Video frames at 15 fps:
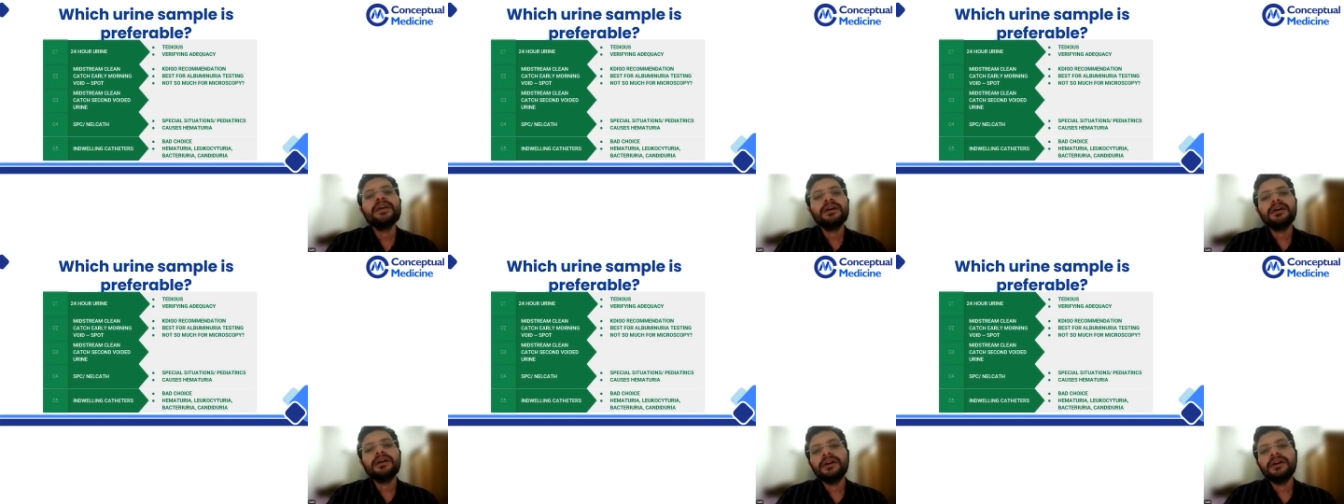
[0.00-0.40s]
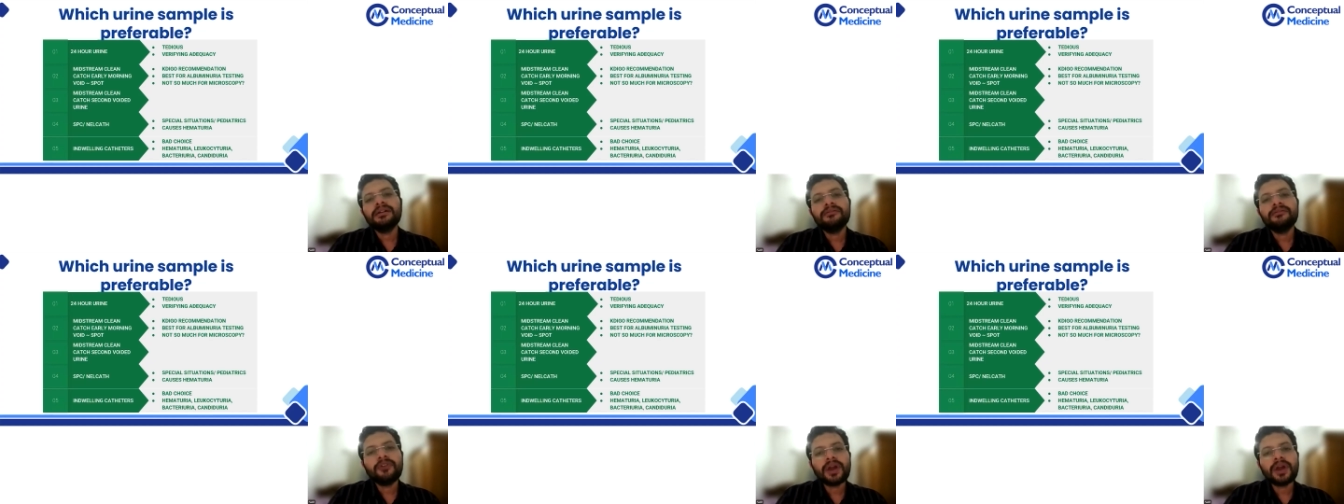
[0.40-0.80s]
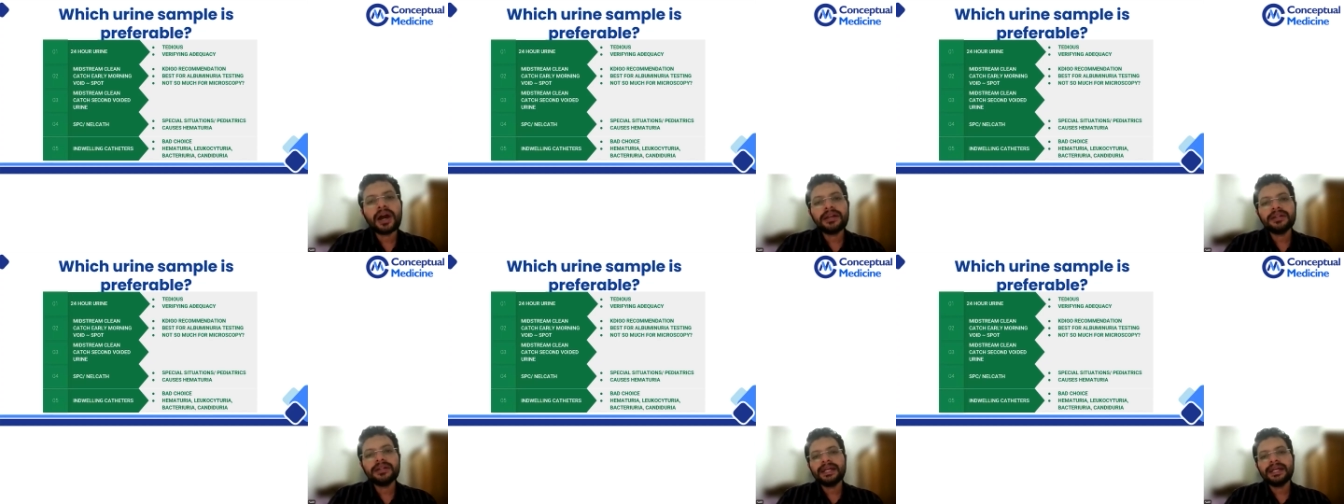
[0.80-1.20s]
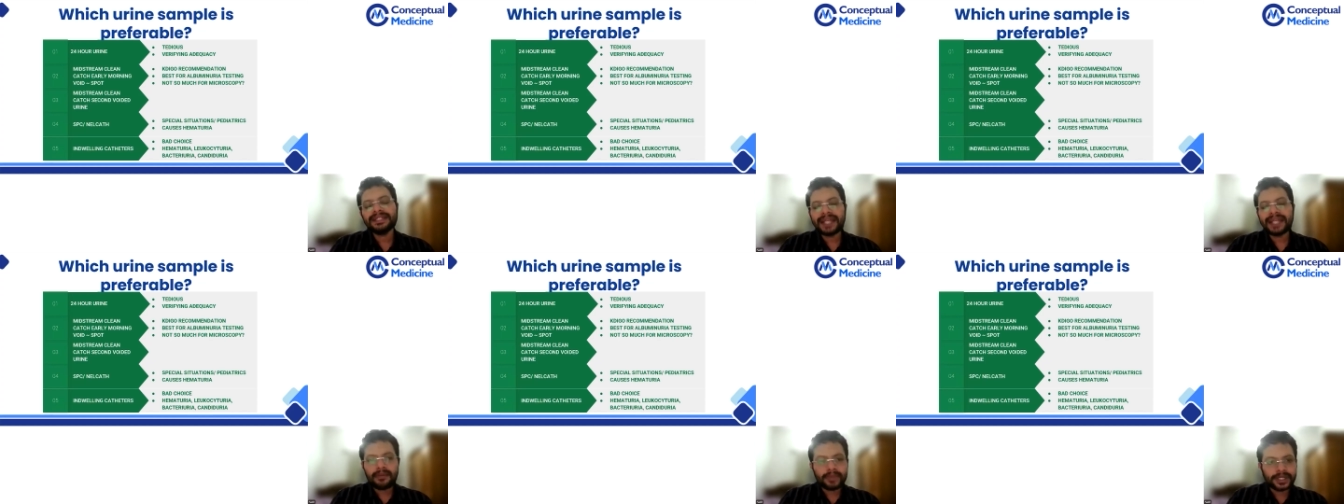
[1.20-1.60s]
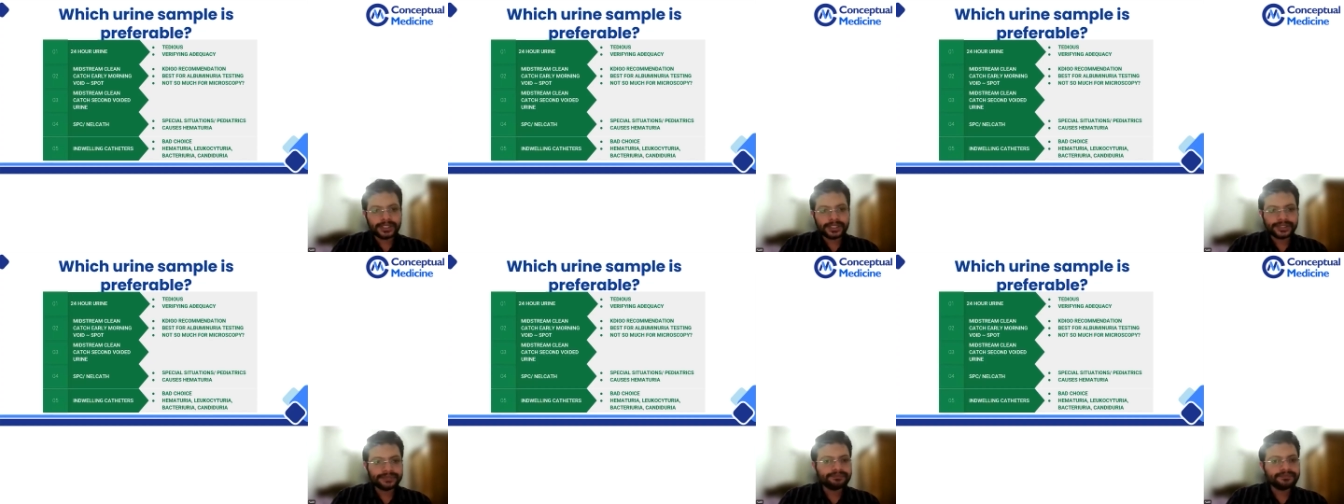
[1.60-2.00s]
for our
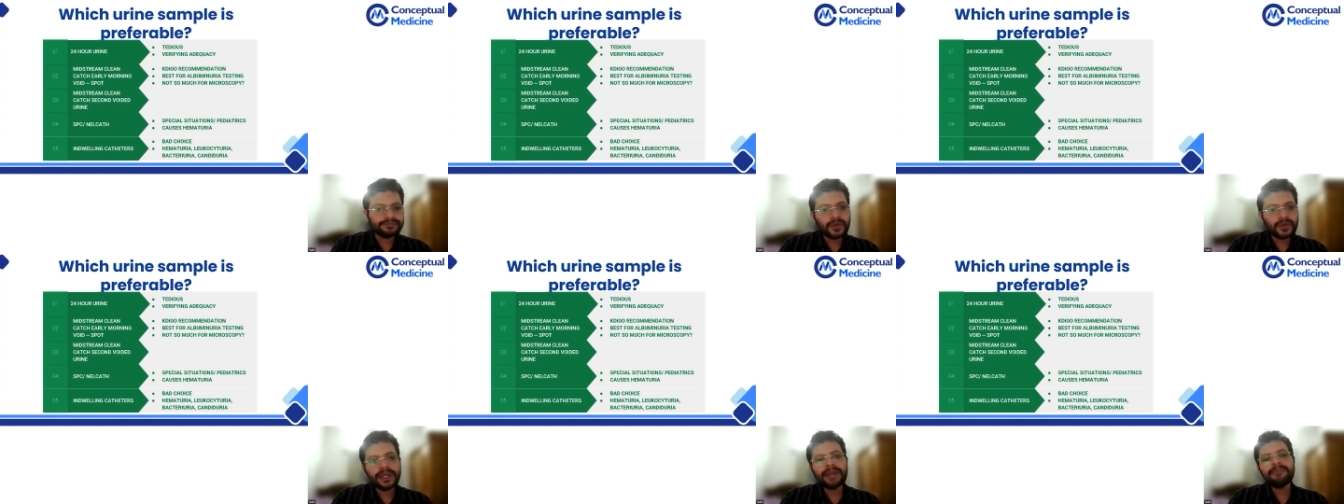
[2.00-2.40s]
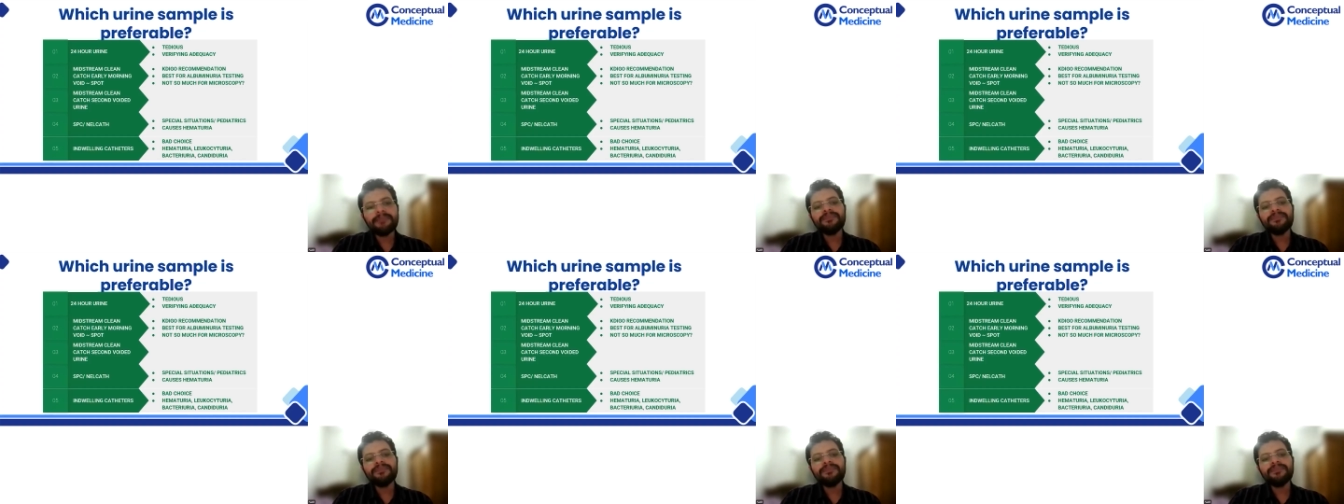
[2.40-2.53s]
examination? Okay.